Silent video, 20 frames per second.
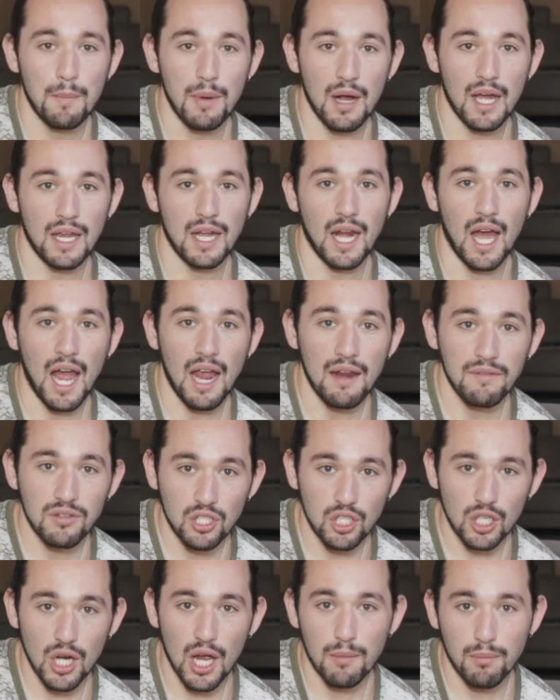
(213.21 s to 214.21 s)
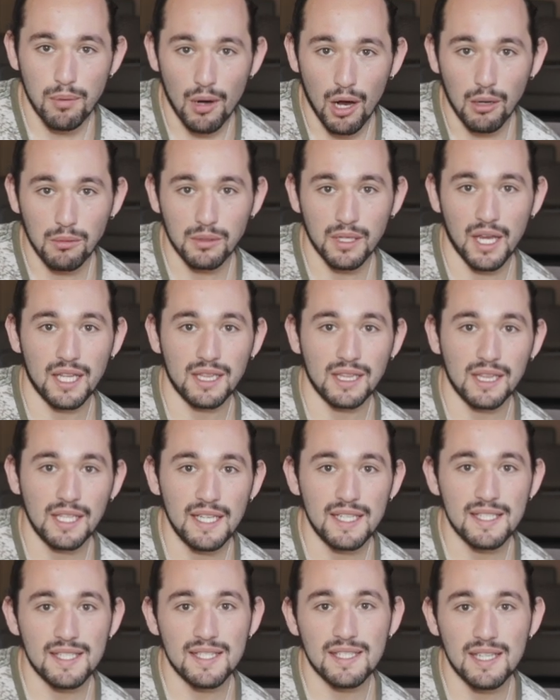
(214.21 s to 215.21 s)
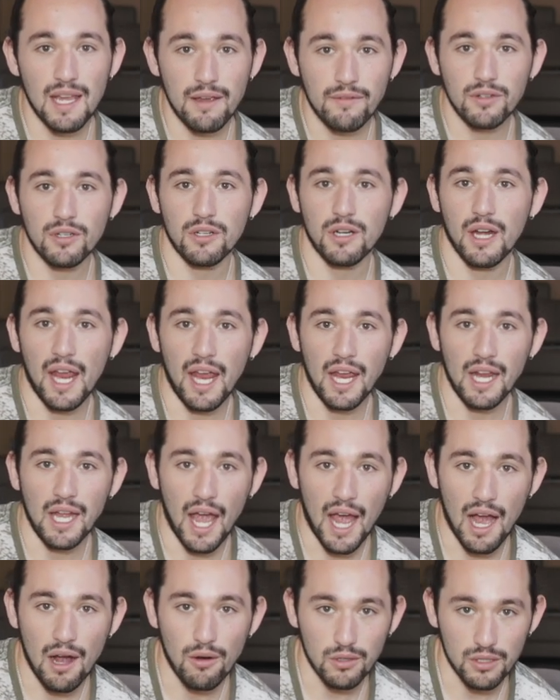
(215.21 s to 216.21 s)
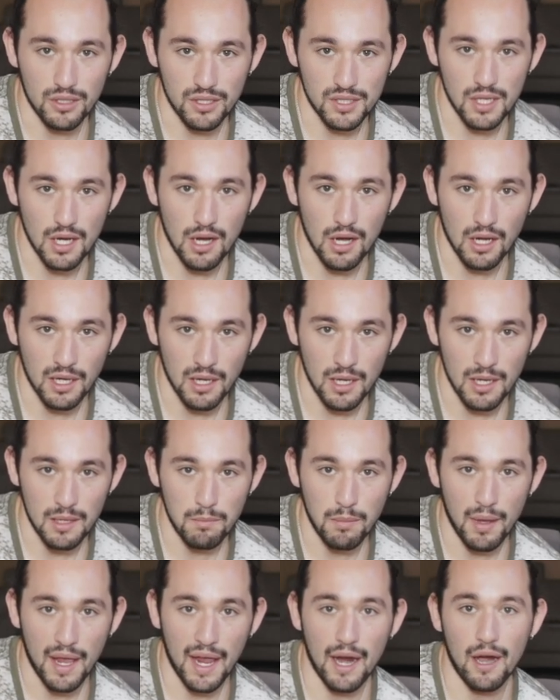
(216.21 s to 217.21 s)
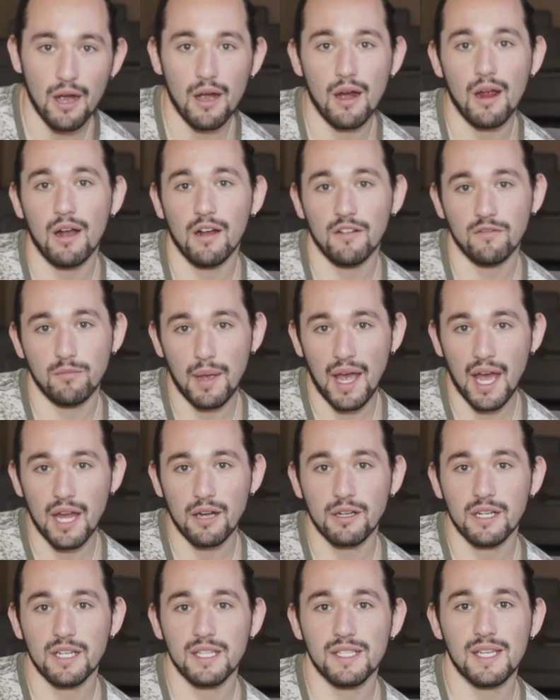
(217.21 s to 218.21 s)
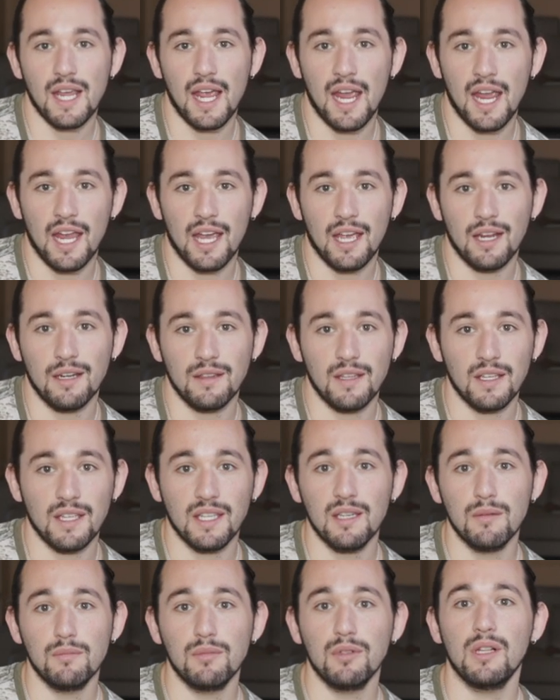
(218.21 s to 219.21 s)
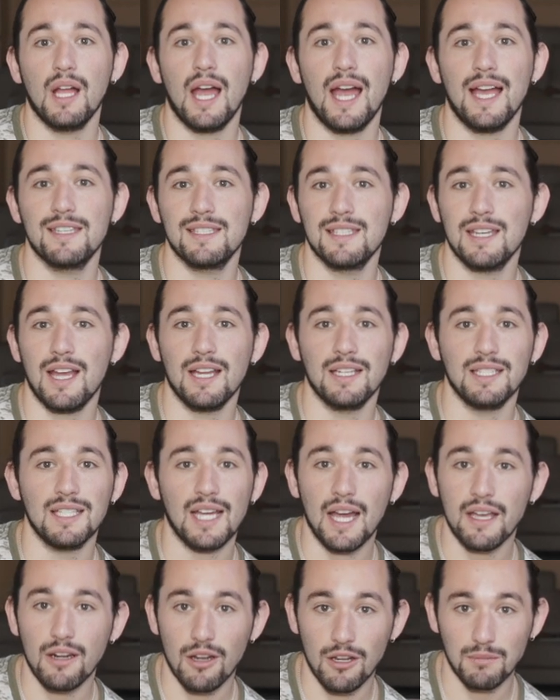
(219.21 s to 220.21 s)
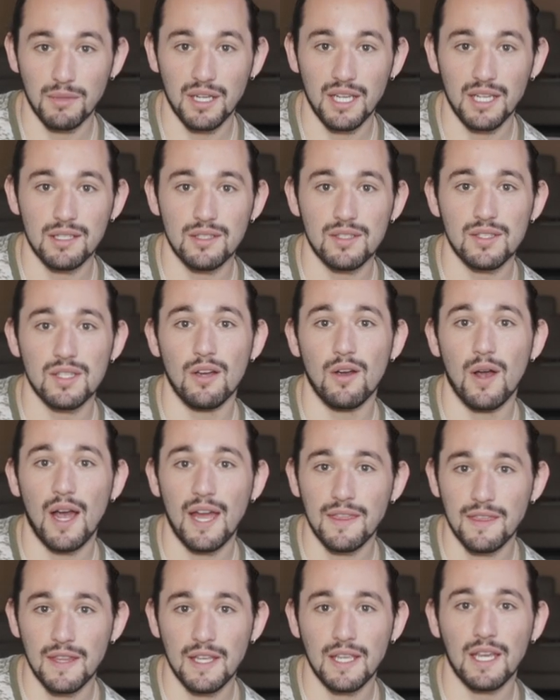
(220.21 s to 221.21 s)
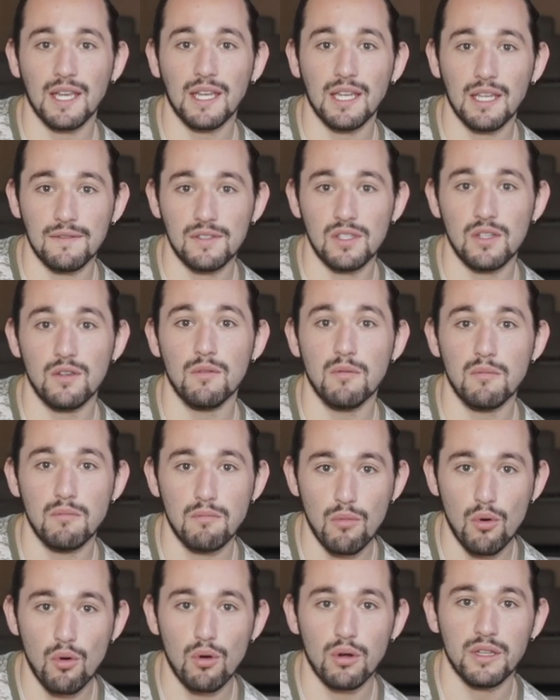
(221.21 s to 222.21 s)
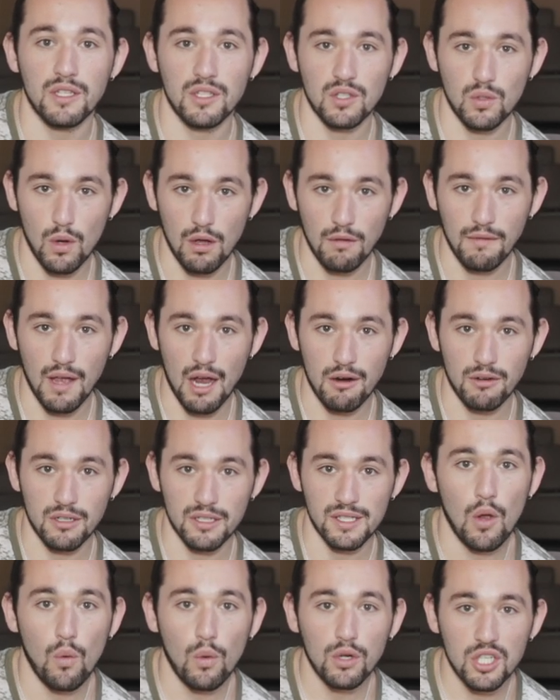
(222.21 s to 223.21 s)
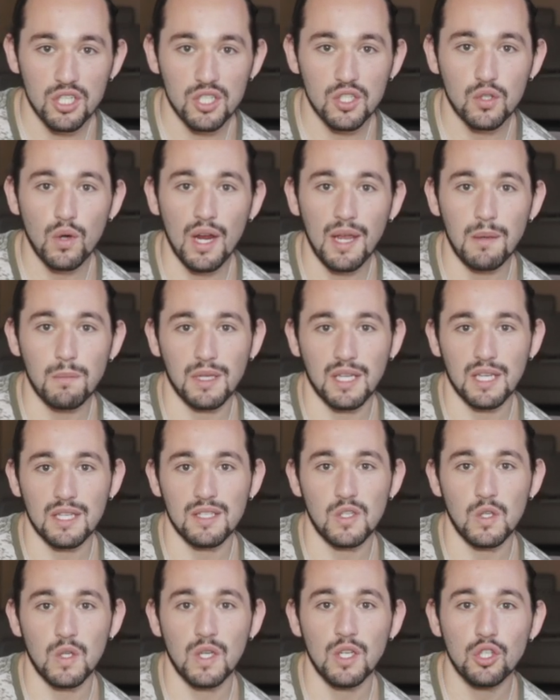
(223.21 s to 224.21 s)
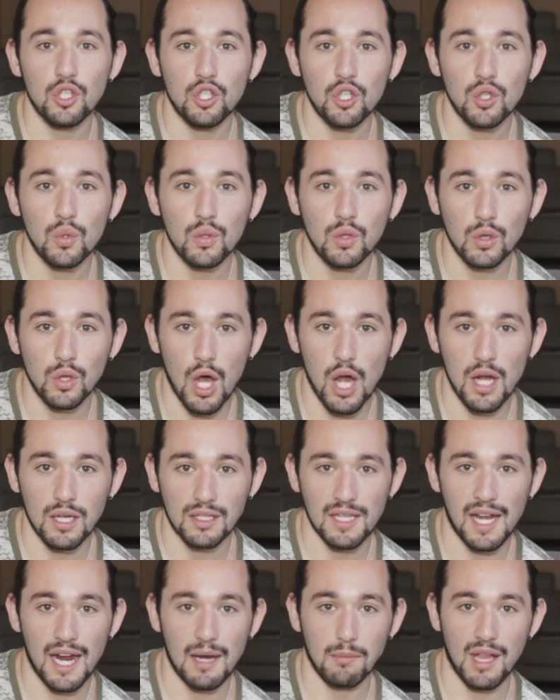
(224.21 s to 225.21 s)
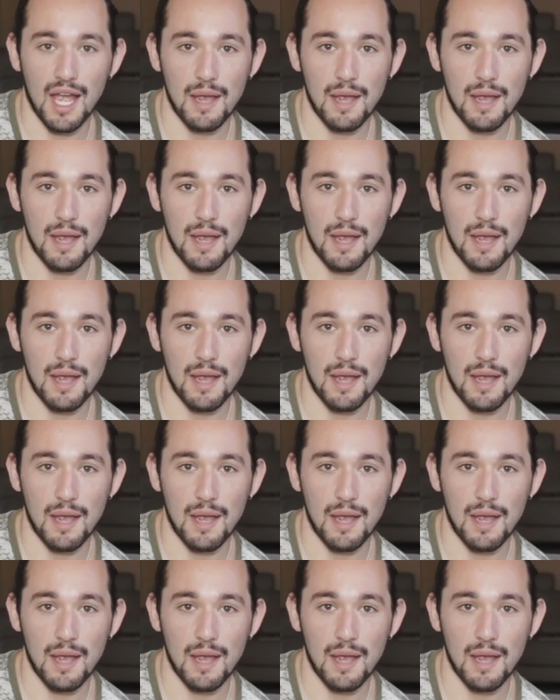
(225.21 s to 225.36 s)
But I've shot probably at least 7 or 8 hours on a pair of batteries and the gimbal has not died on me. So I think it gives you more than 12 hours, which is great because you can shoot long time